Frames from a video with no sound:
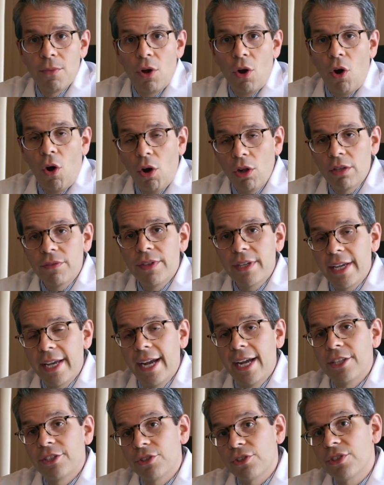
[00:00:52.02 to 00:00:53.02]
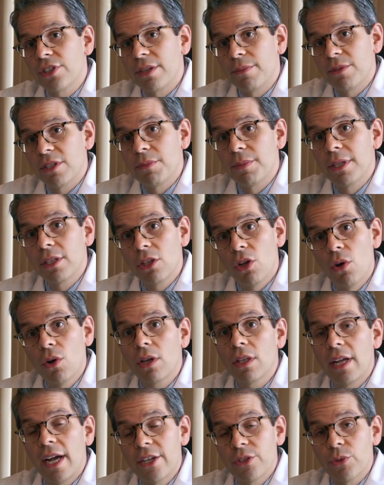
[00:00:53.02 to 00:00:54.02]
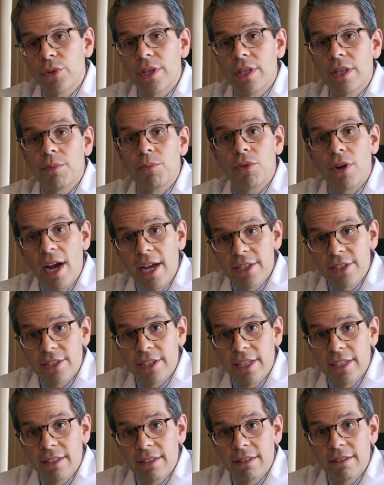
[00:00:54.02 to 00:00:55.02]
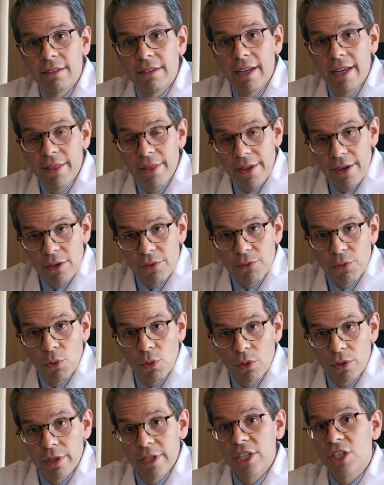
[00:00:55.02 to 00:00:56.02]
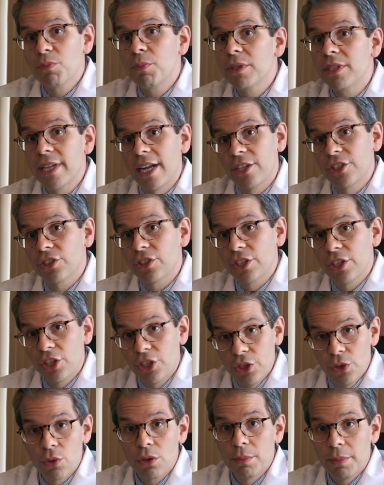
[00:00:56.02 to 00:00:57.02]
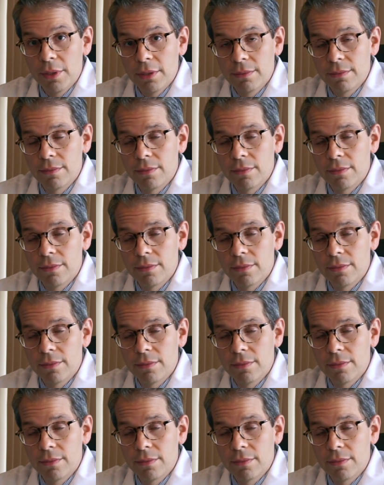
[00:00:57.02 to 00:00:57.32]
all of the cancer seems to be localized within the prostate and therefore is potentially curable.